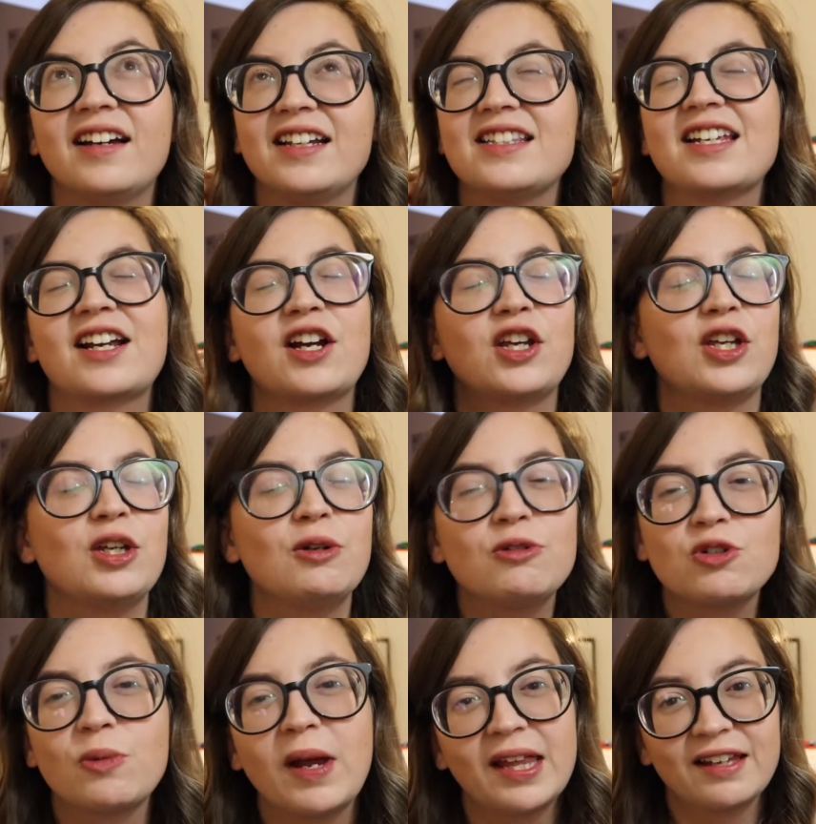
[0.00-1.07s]
it's like a
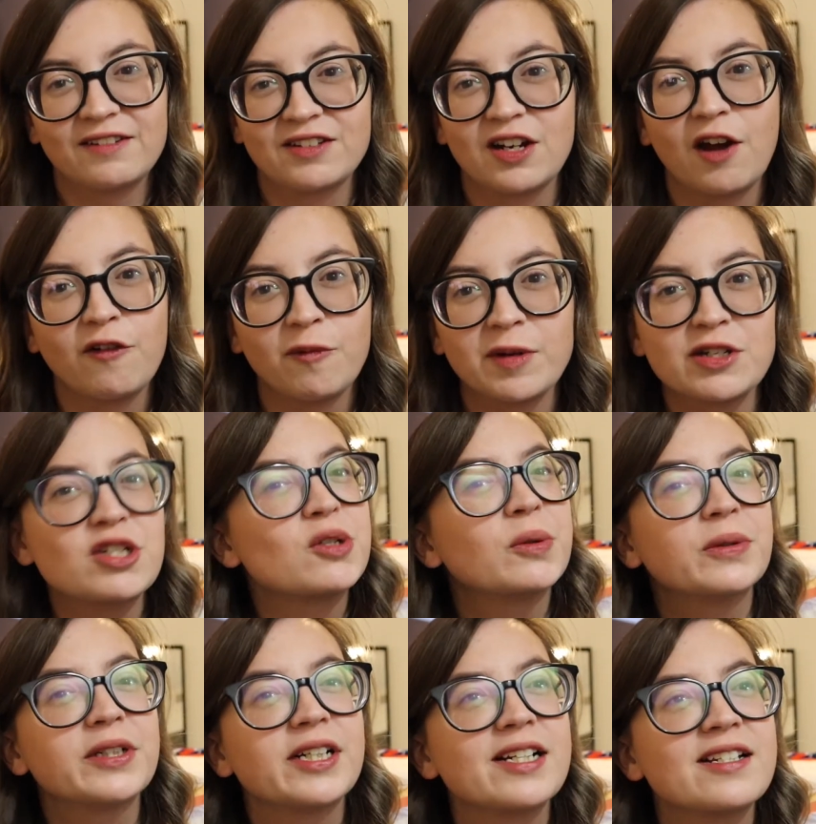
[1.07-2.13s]
huge weight lifted off my
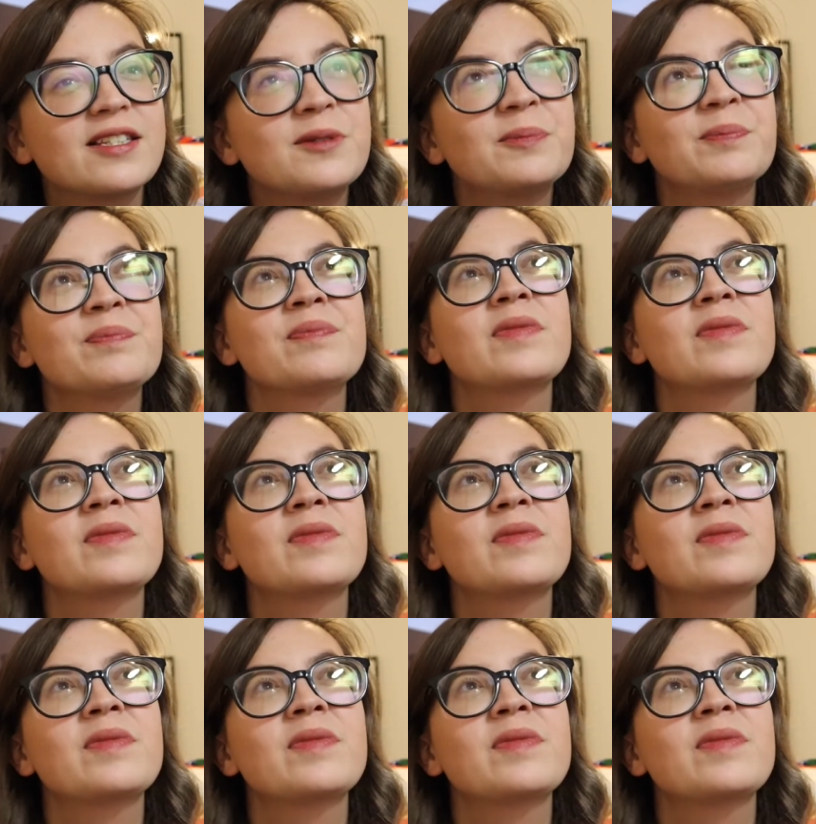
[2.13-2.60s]
shoulders.